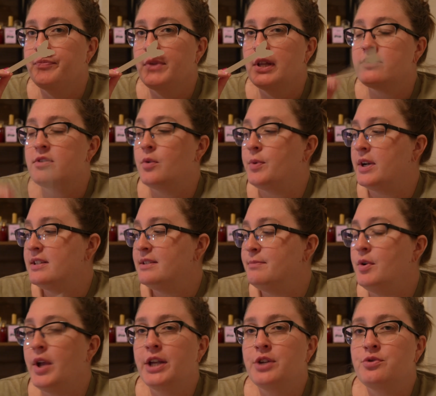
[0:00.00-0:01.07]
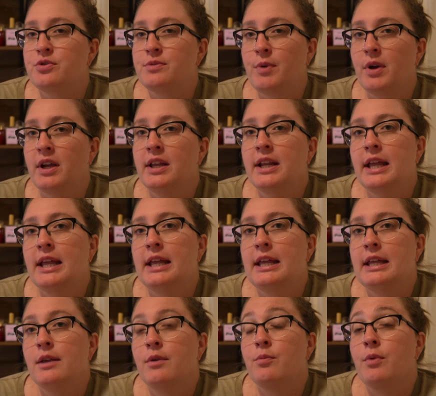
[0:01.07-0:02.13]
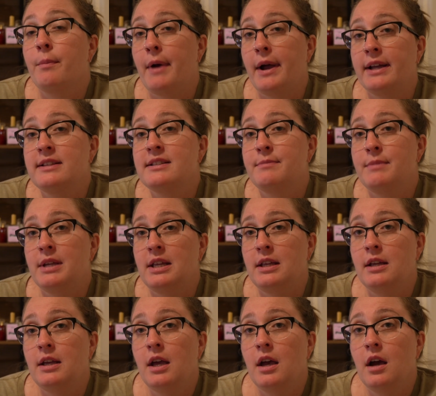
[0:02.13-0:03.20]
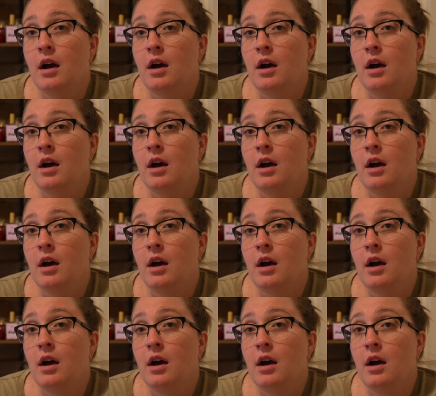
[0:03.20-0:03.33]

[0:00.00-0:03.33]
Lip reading: So when I smell angel's bread, it reminds me